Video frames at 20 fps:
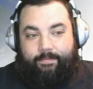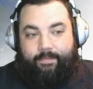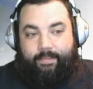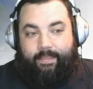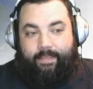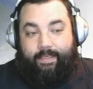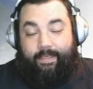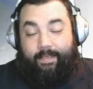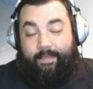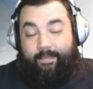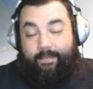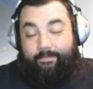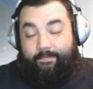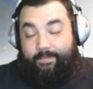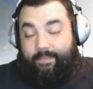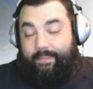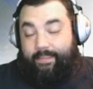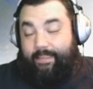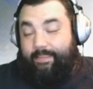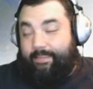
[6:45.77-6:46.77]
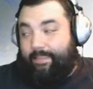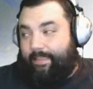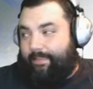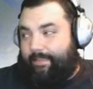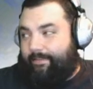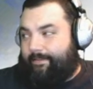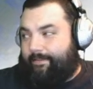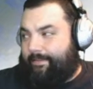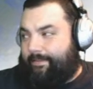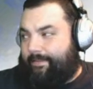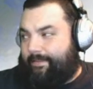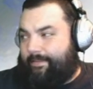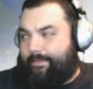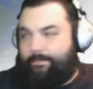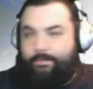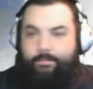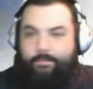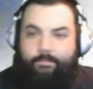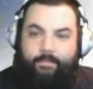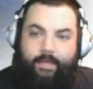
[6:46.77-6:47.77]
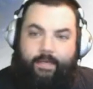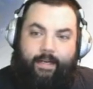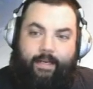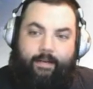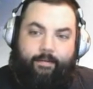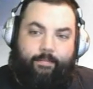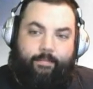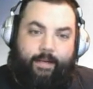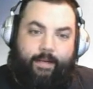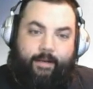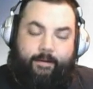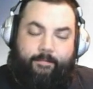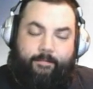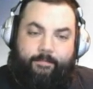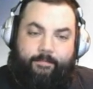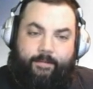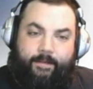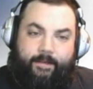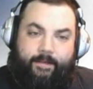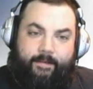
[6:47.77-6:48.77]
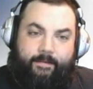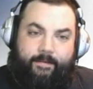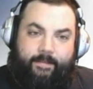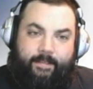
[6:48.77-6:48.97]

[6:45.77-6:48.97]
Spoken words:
play. Like I said, I could see someone buying them out, but